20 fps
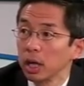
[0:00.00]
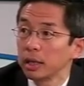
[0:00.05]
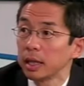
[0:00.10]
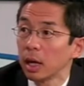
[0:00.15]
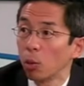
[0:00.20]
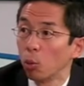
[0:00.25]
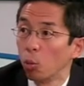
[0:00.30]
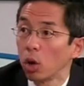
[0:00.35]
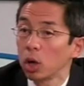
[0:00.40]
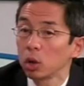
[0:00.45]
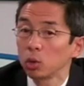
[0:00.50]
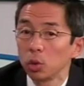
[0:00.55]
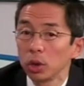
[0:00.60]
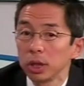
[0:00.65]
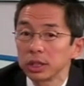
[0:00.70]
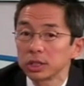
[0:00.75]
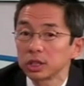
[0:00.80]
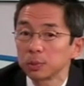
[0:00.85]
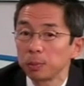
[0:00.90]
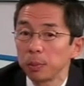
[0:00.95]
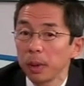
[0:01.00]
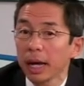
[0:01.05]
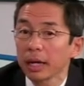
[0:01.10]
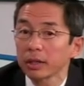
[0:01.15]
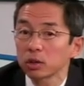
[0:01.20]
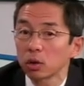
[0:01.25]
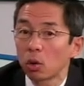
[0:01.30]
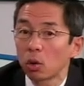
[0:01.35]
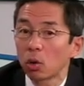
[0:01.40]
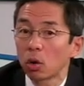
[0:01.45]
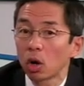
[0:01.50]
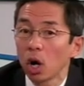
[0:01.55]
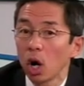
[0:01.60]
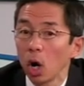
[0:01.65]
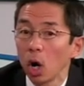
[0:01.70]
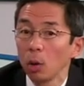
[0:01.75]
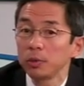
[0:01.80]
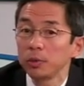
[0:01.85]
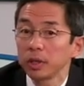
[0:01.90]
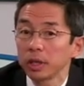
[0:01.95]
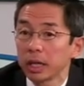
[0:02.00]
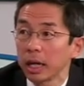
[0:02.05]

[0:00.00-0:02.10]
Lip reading: that one would expect or hope to